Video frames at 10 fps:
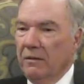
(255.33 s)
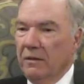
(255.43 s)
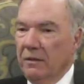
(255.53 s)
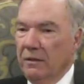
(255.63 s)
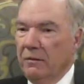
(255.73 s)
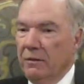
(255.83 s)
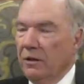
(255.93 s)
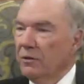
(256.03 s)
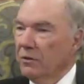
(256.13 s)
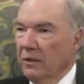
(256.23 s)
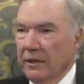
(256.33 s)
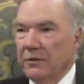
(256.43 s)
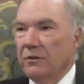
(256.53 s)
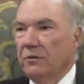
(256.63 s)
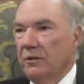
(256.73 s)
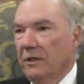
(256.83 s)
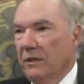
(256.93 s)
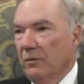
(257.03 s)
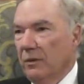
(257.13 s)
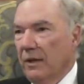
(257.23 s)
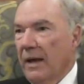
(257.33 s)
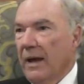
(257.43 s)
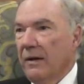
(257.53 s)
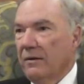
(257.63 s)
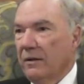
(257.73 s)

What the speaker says: the undulations, dealing with that,